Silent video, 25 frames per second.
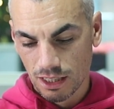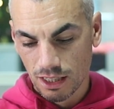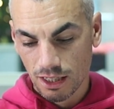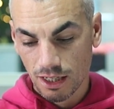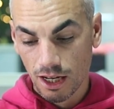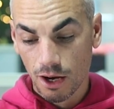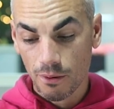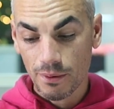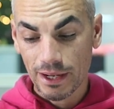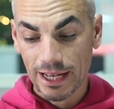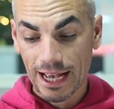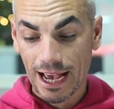
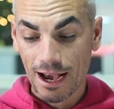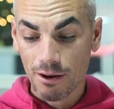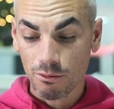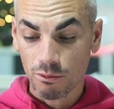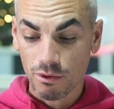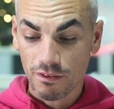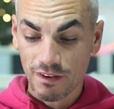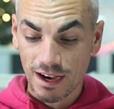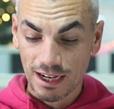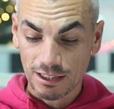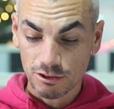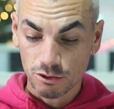going out
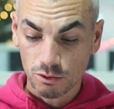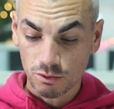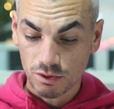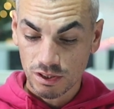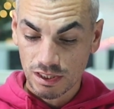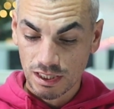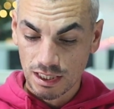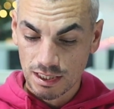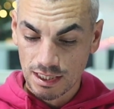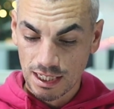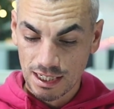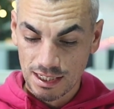with actual
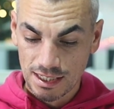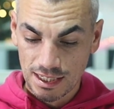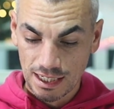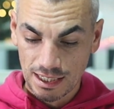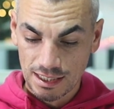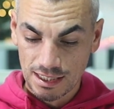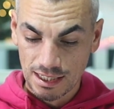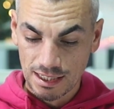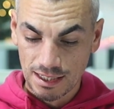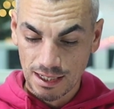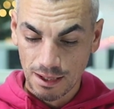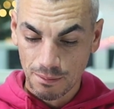
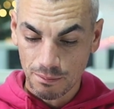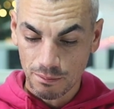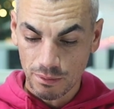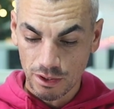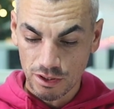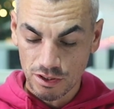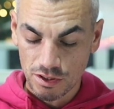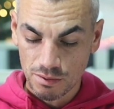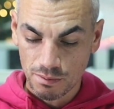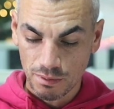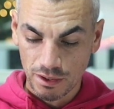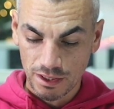statistics and
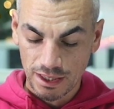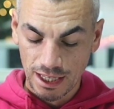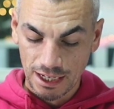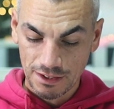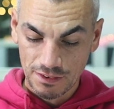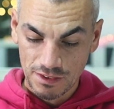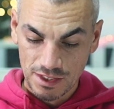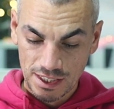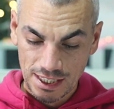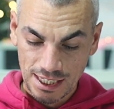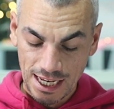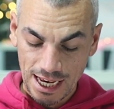numbers, but
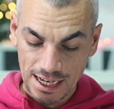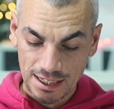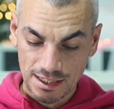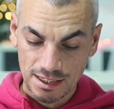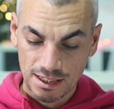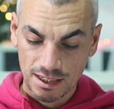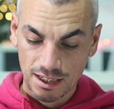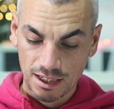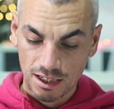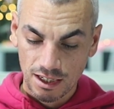they've said